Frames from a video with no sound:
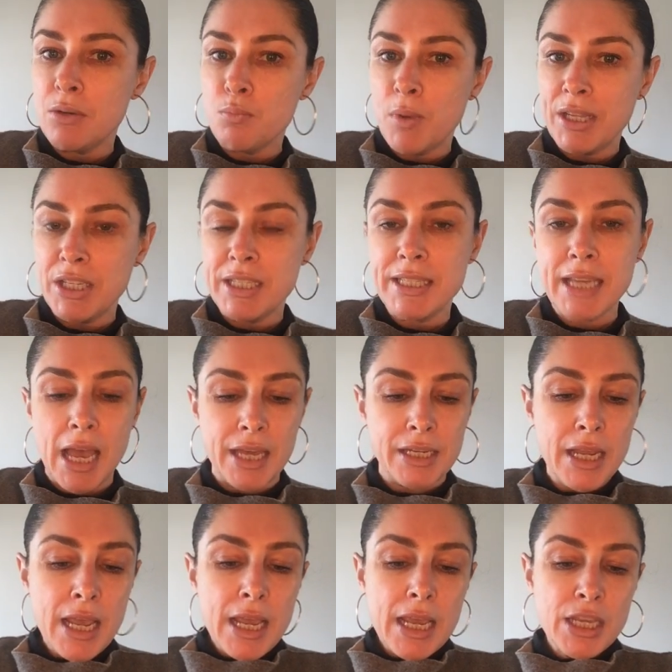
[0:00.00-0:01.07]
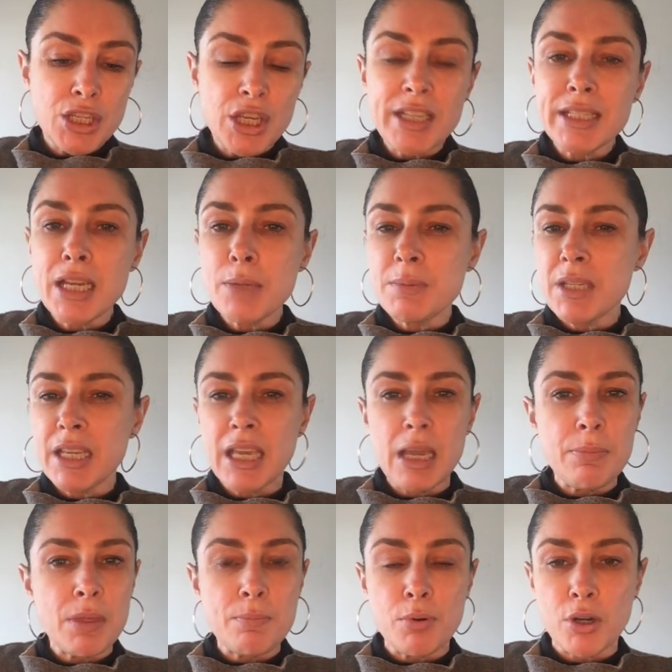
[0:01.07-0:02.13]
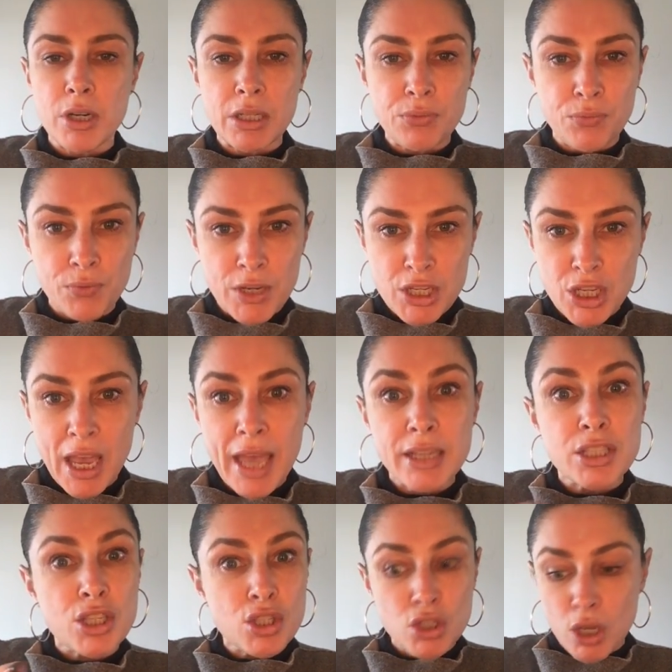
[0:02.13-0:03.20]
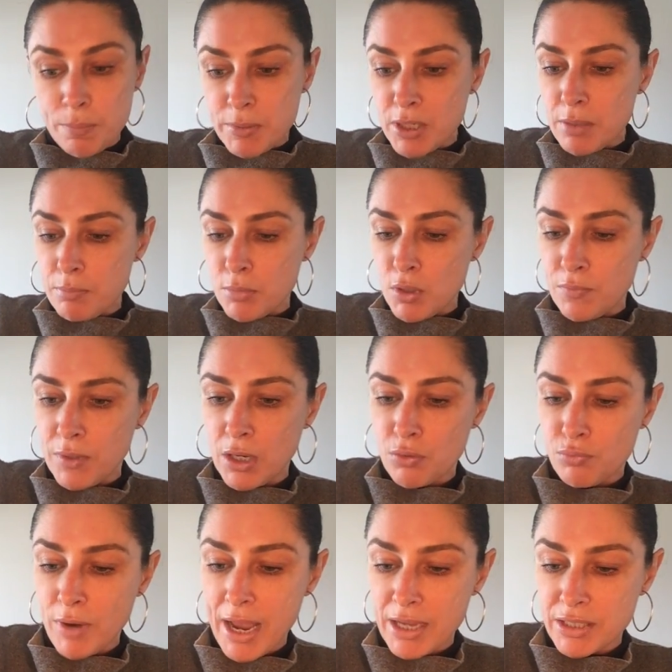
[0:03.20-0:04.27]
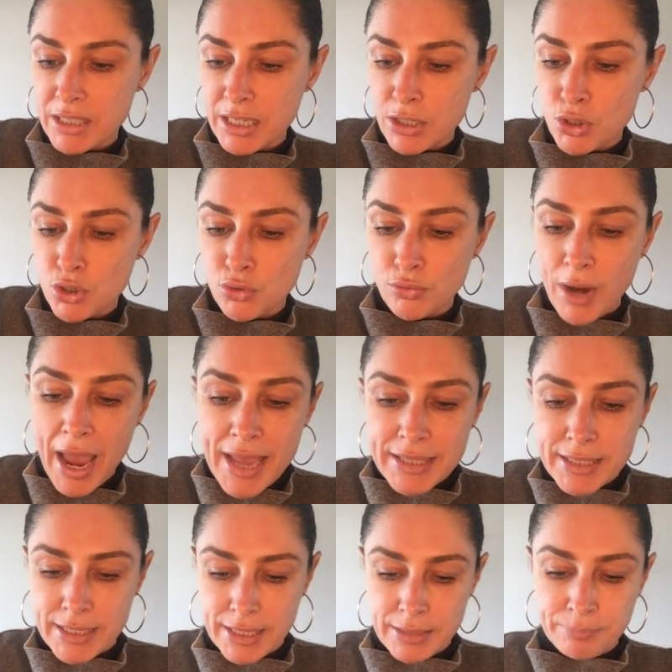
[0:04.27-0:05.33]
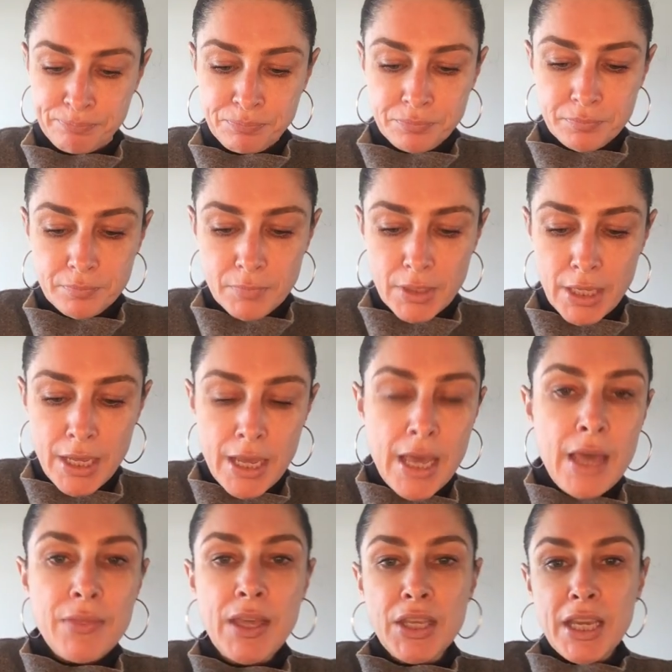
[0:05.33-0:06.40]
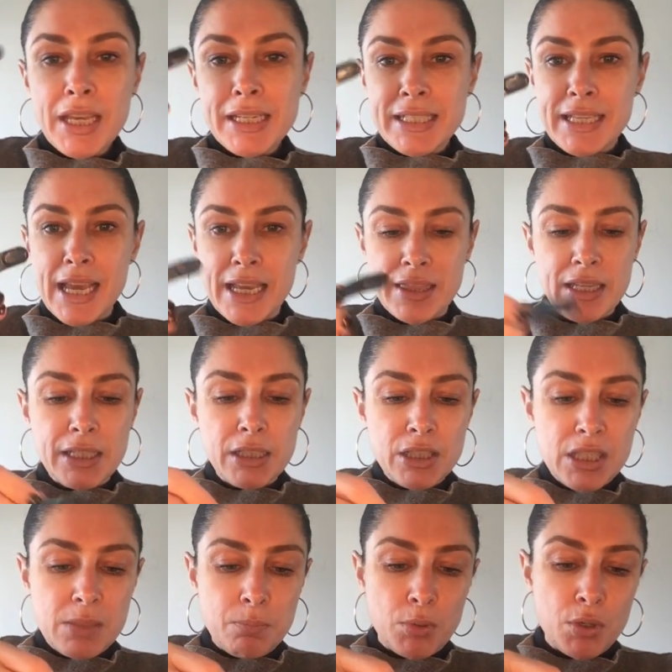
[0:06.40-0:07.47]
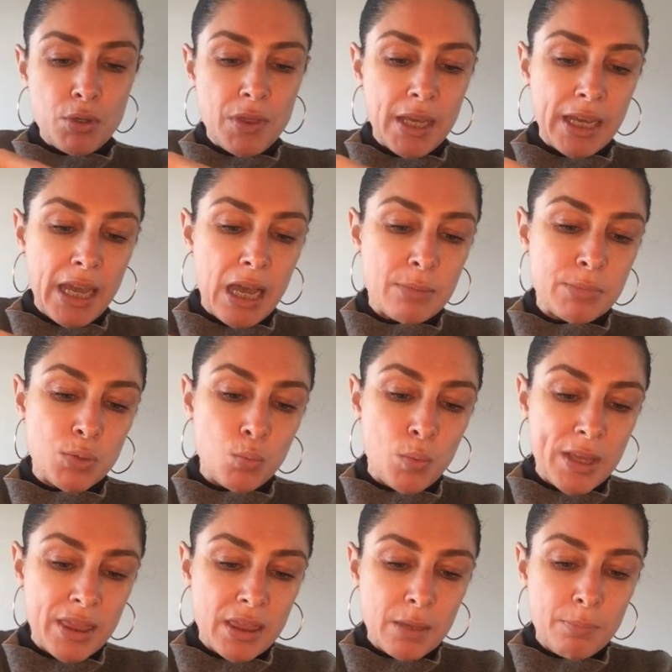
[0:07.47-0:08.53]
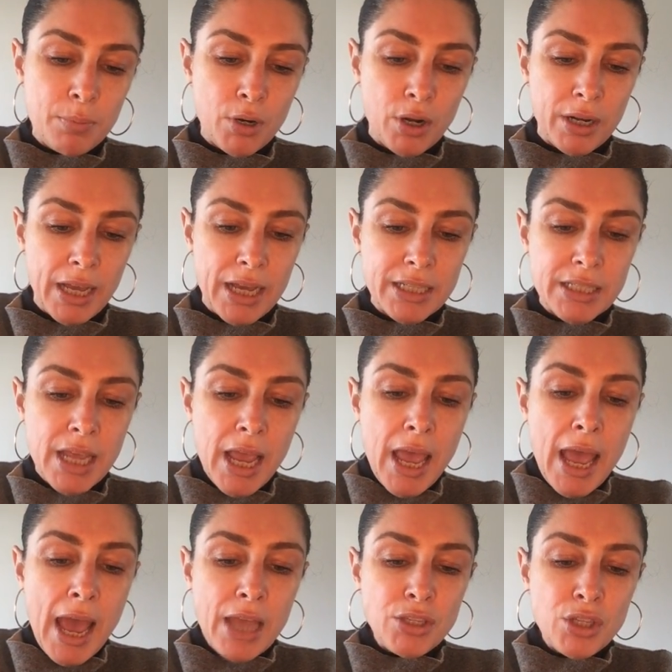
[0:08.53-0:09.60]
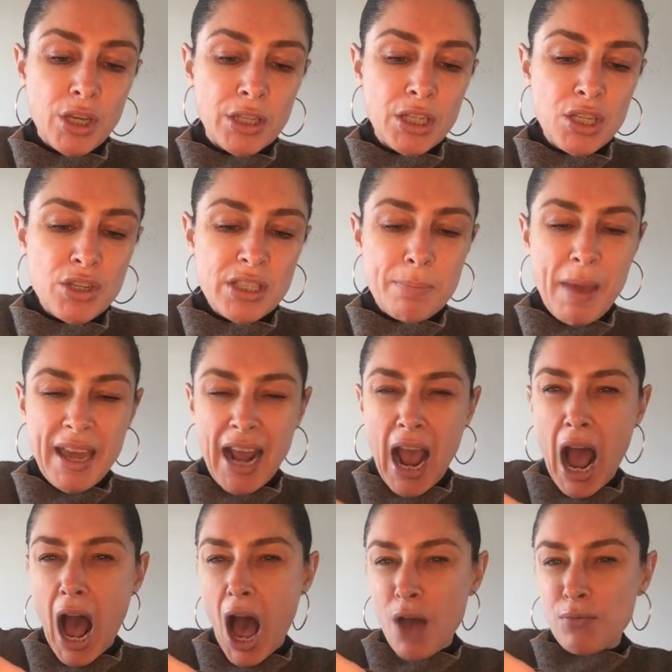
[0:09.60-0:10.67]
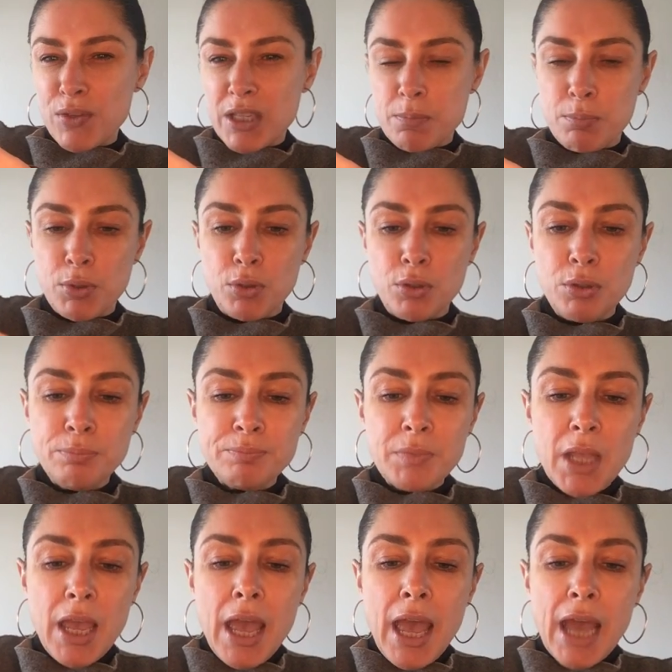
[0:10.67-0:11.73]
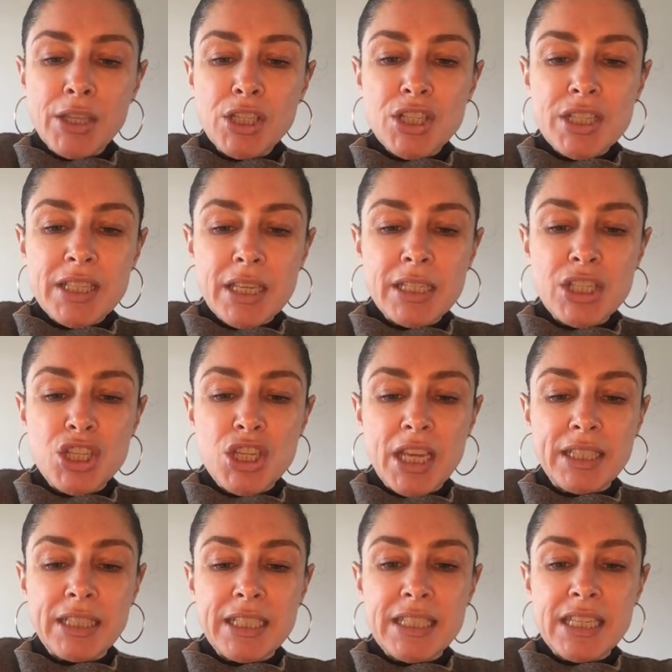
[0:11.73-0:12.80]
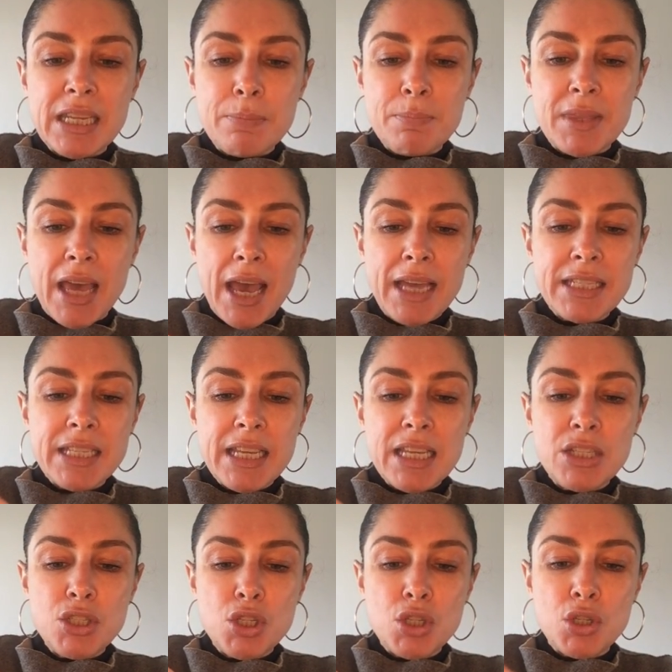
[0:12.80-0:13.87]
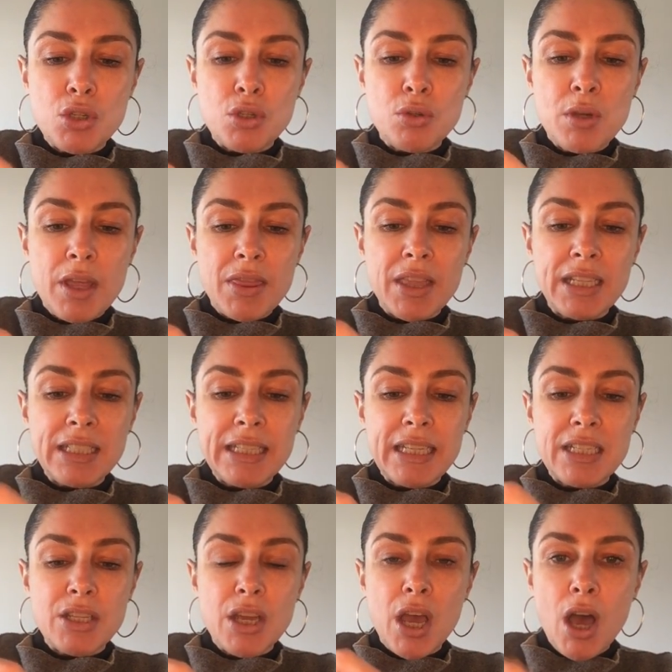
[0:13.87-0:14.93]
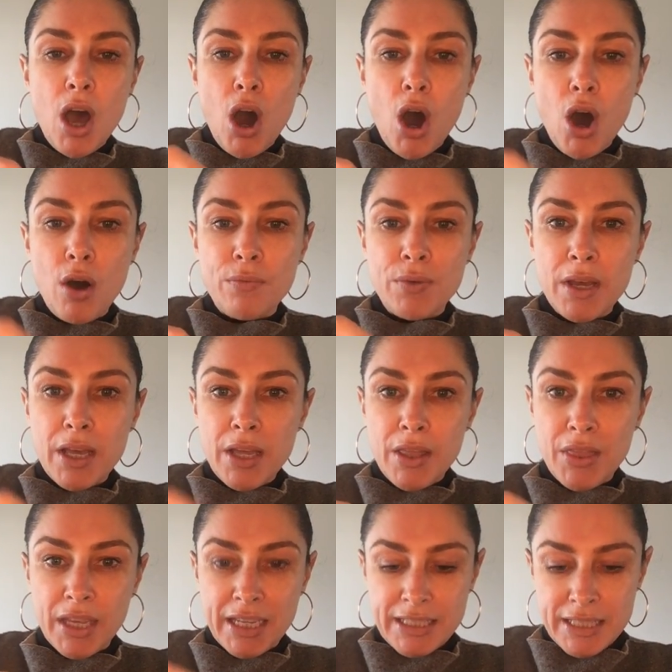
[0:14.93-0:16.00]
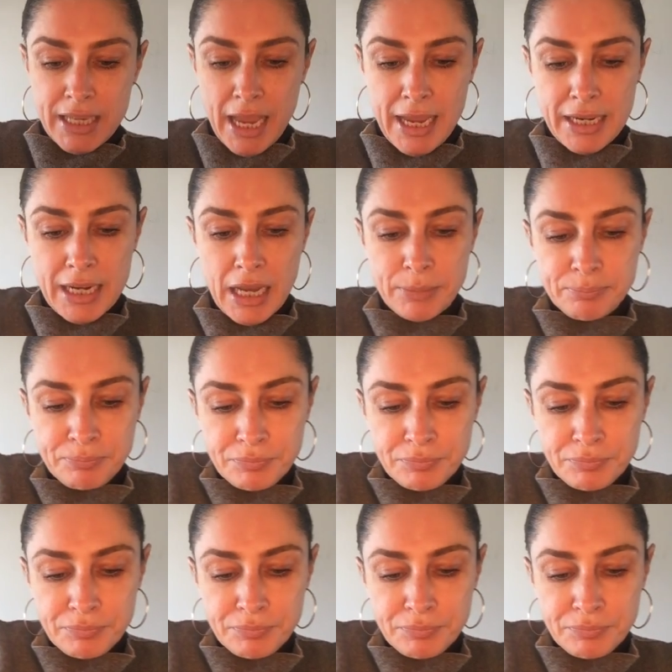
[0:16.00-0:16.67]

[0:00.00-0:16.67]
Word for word: in when you're done. It just helps to keep the product fresher and it stops it moving around in transit. Then you're going to take the little spoon that comes with the product and you're going to use about a half a spoon and you're just going to gently tip that into the lid of the container.